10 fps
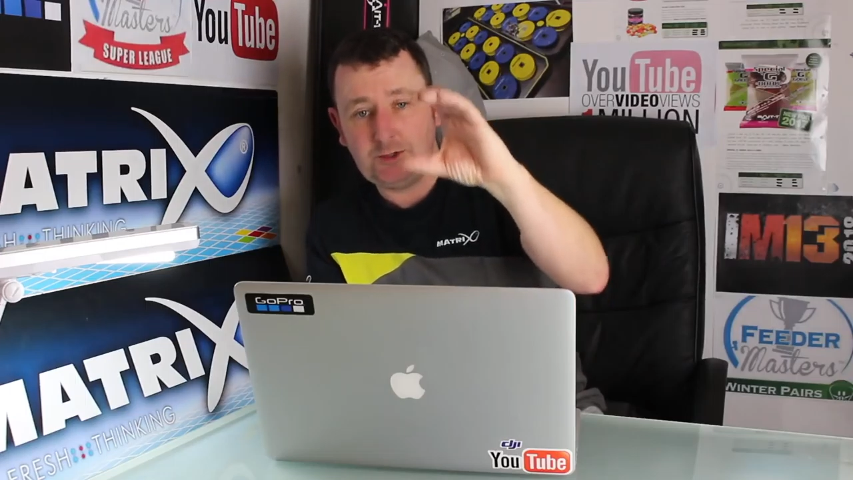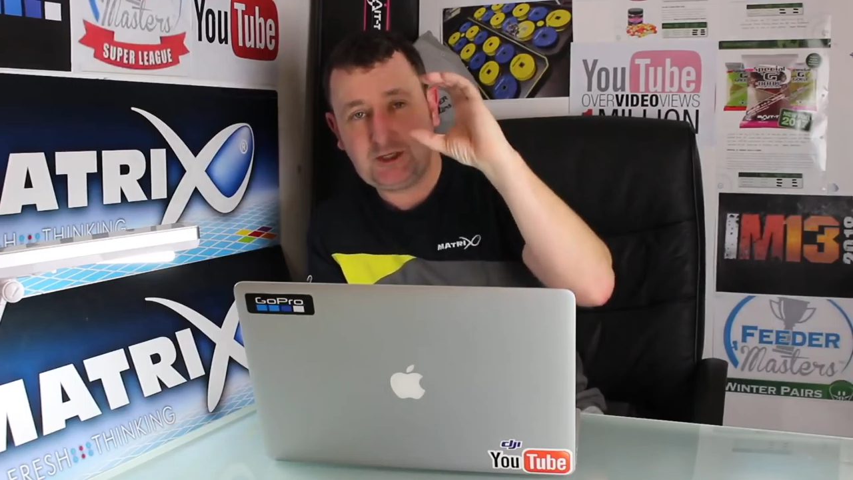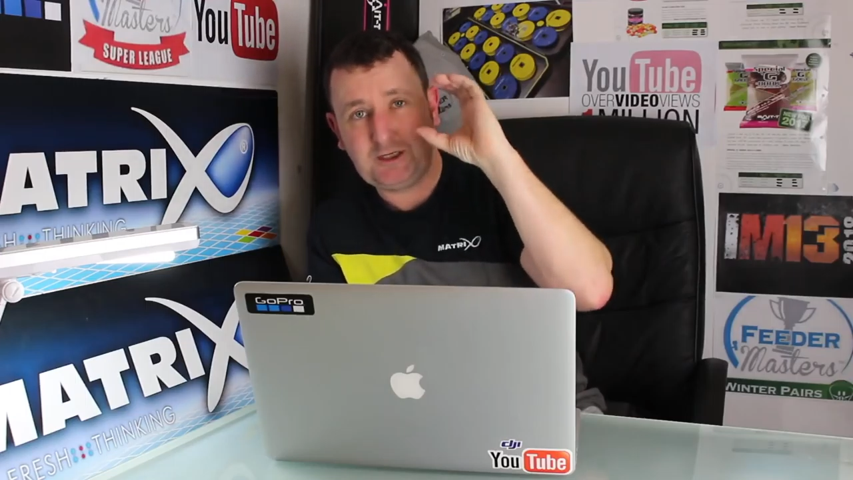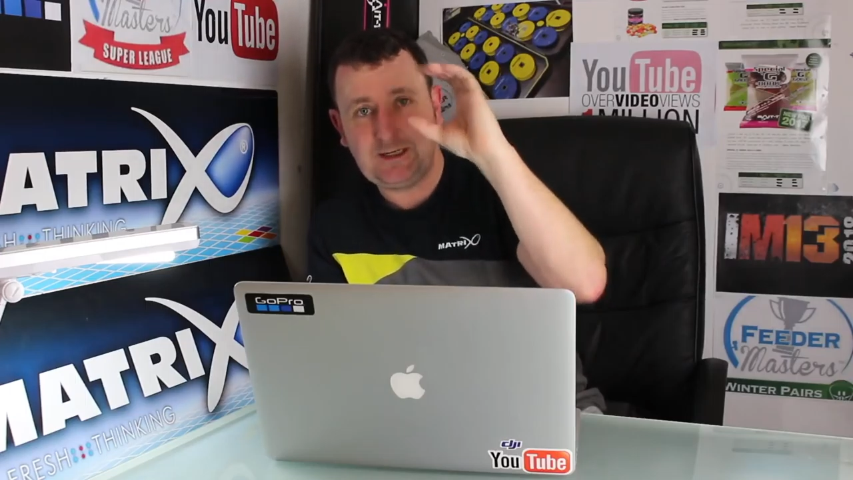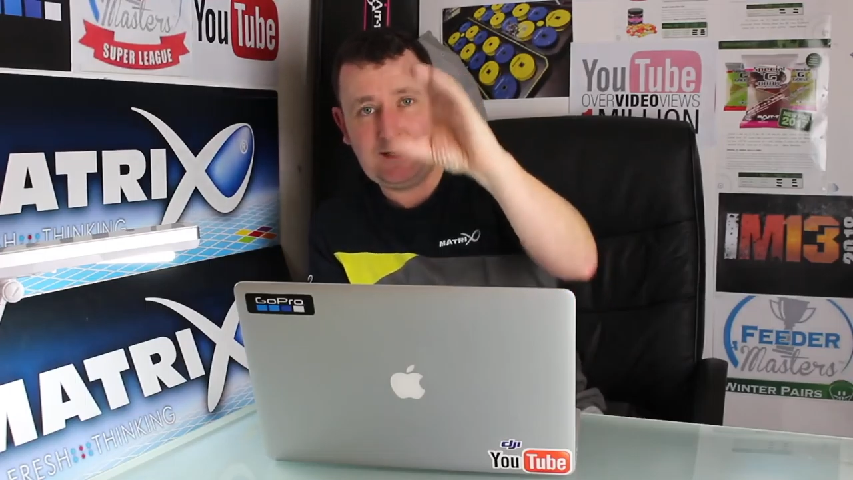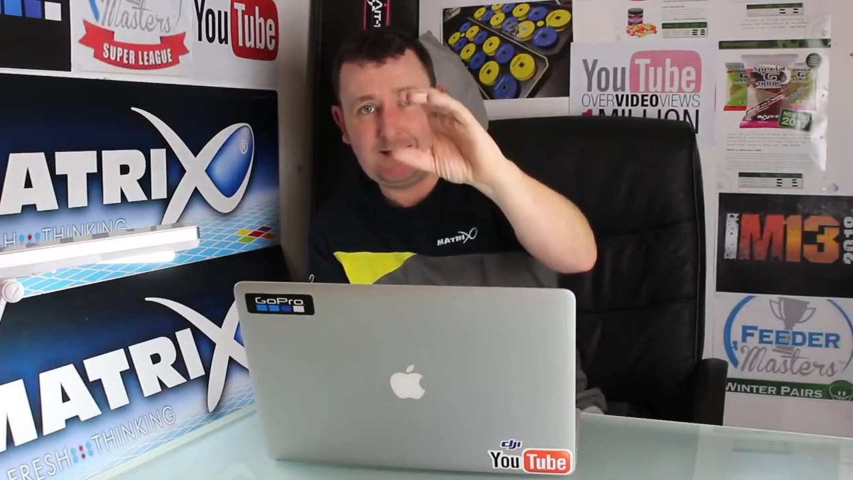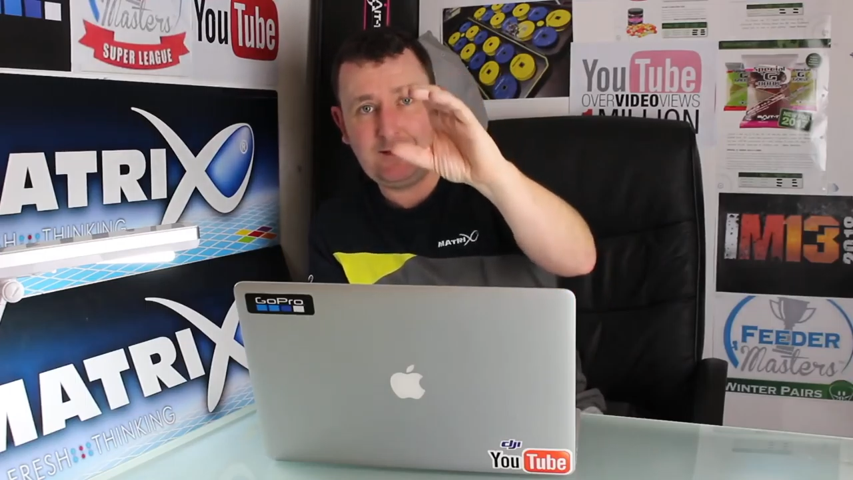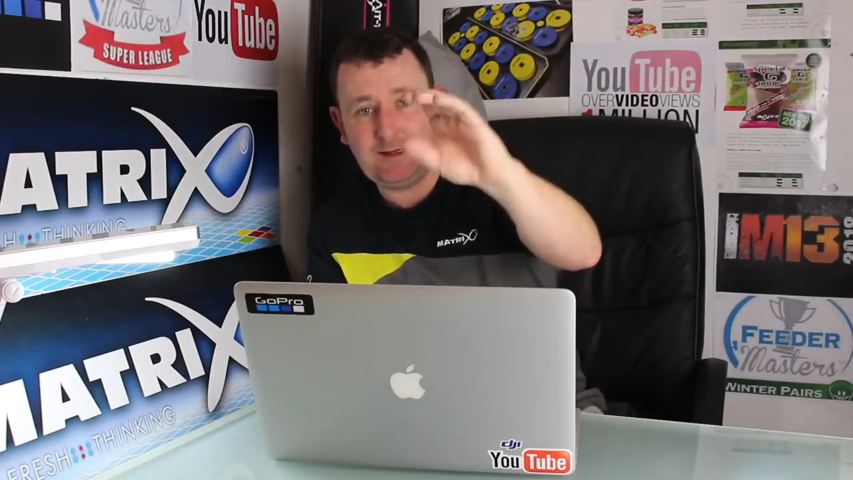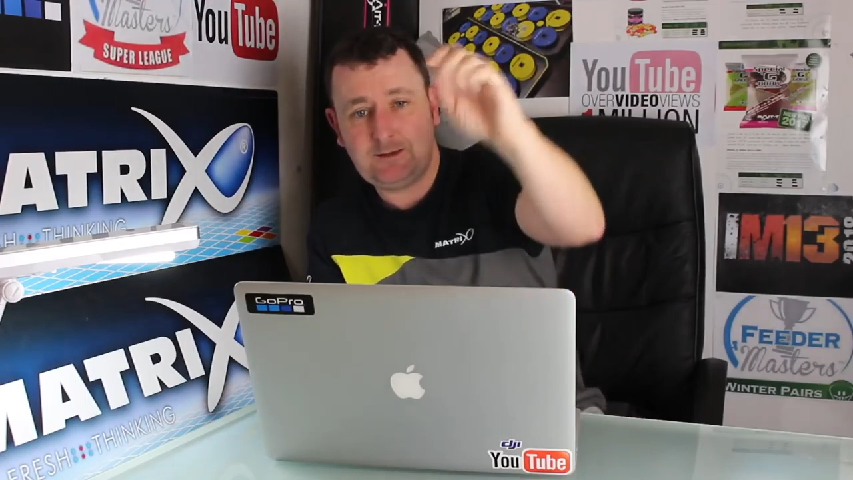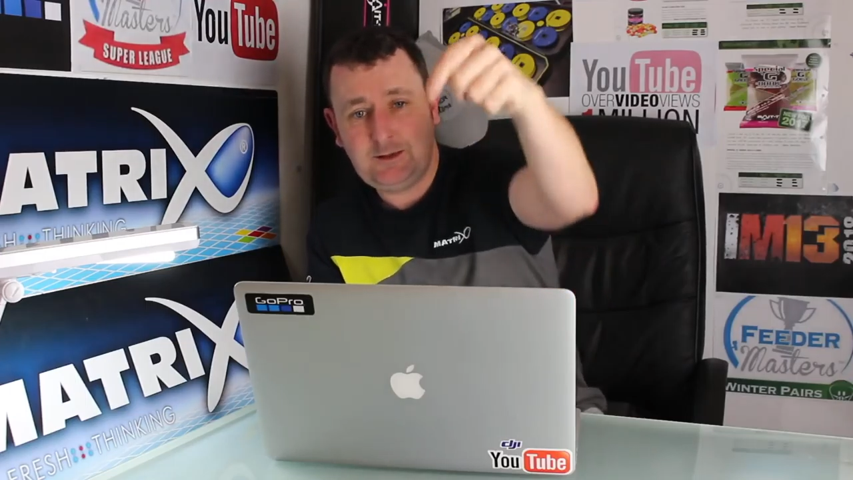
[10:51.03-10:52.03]
You can connect
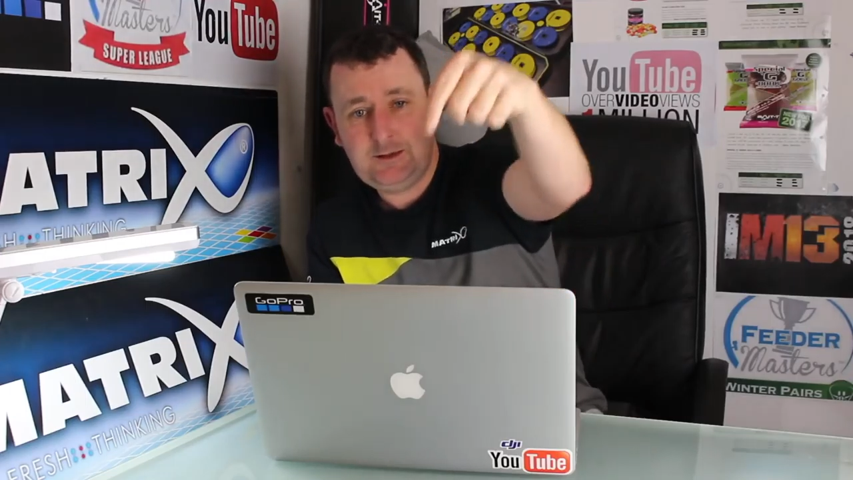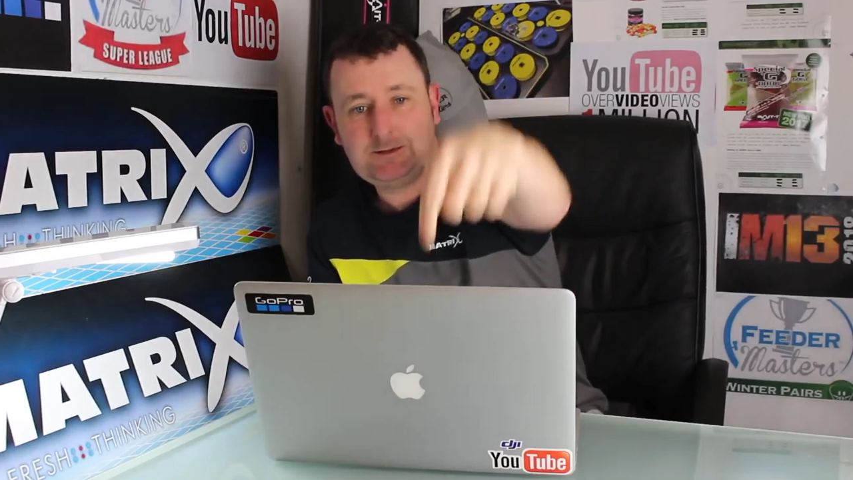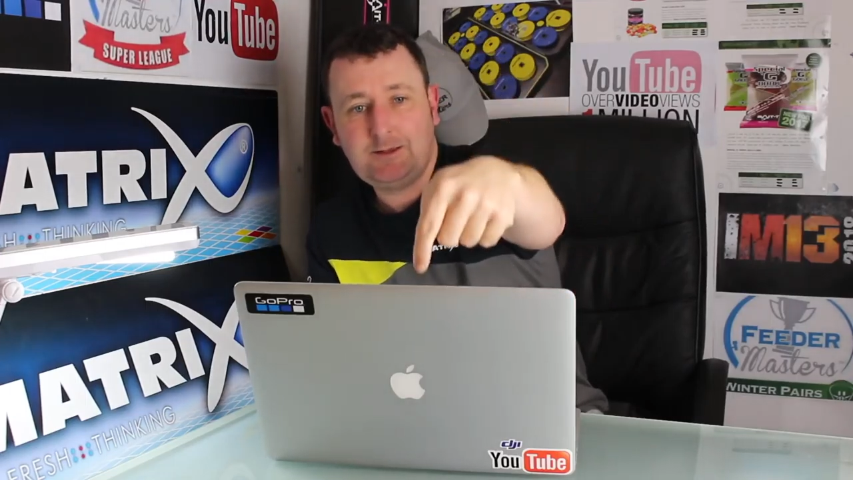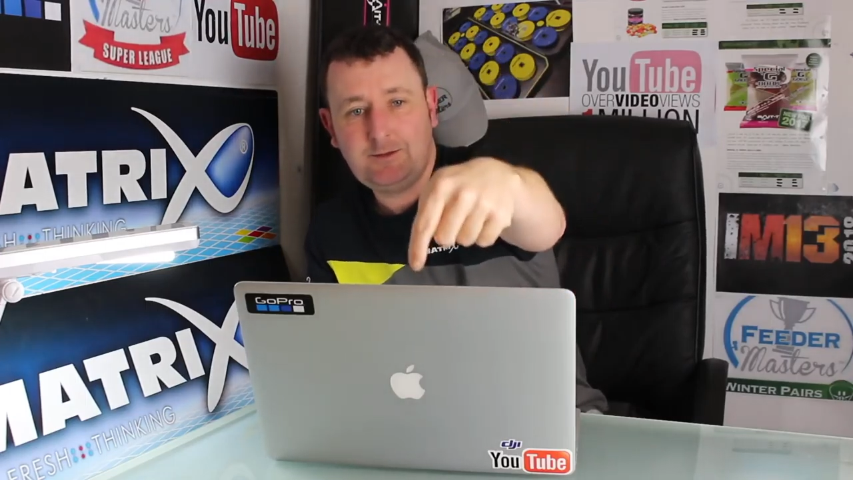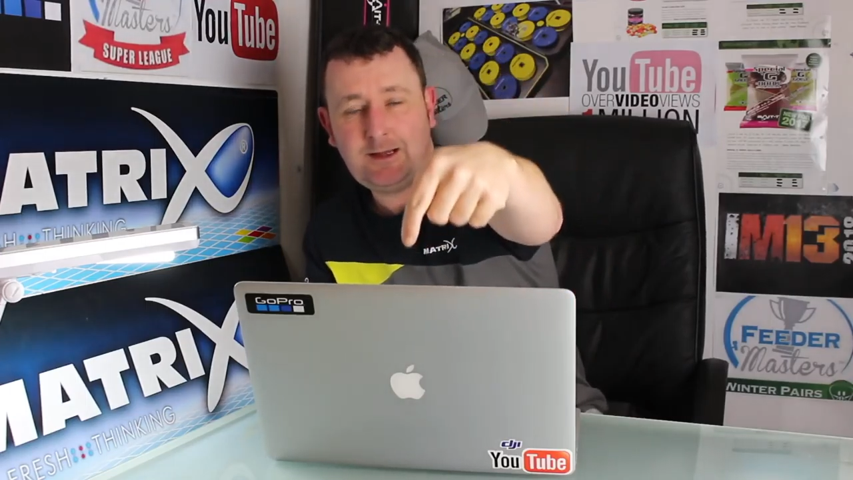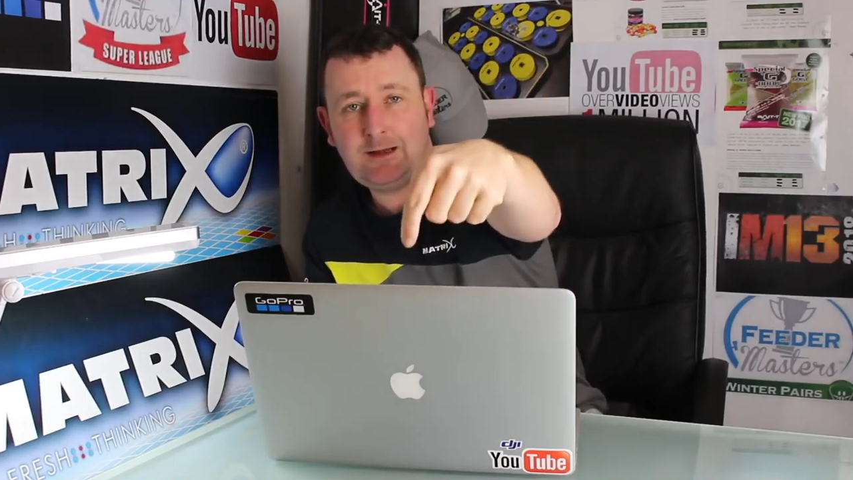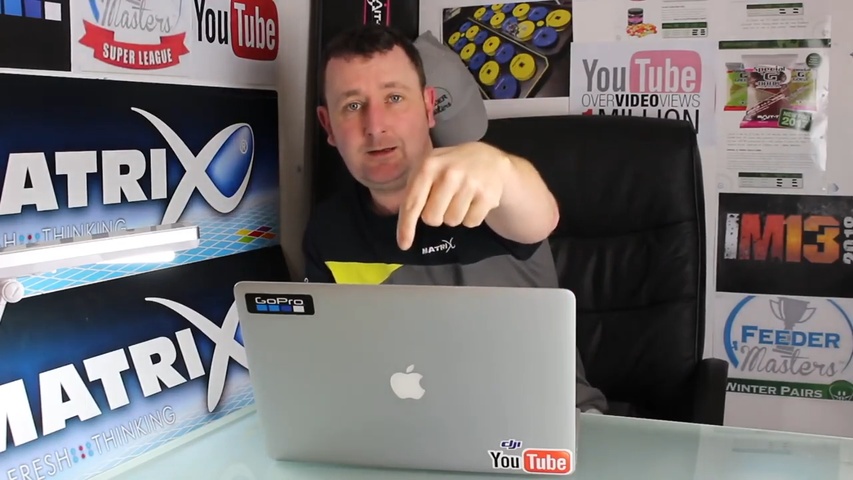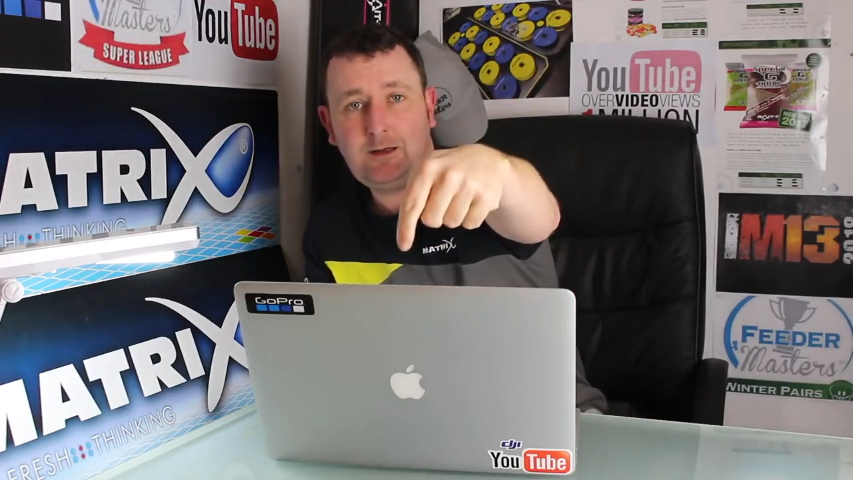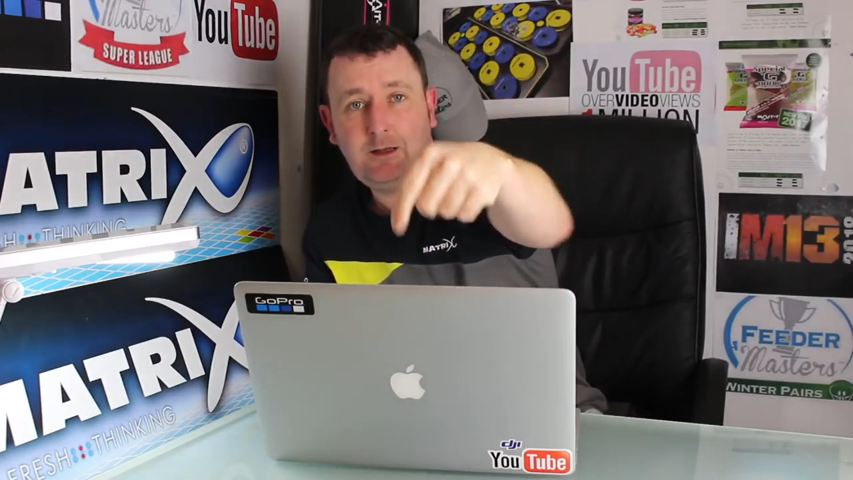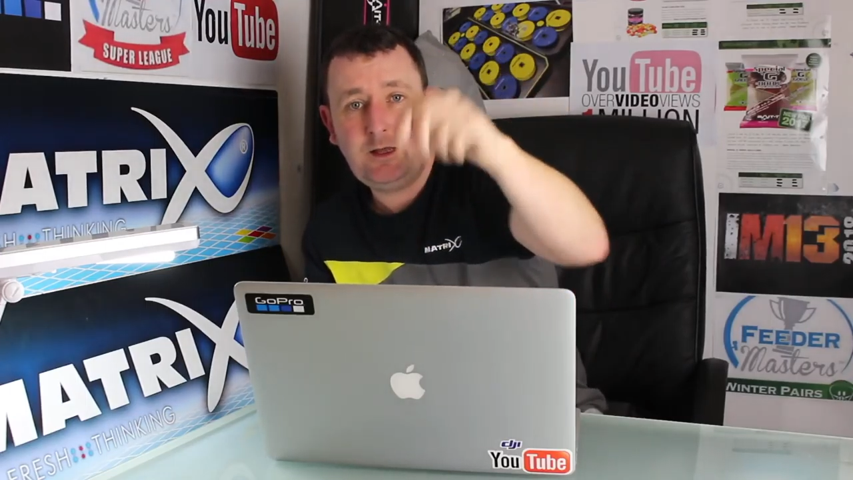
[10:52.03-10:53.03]
that to that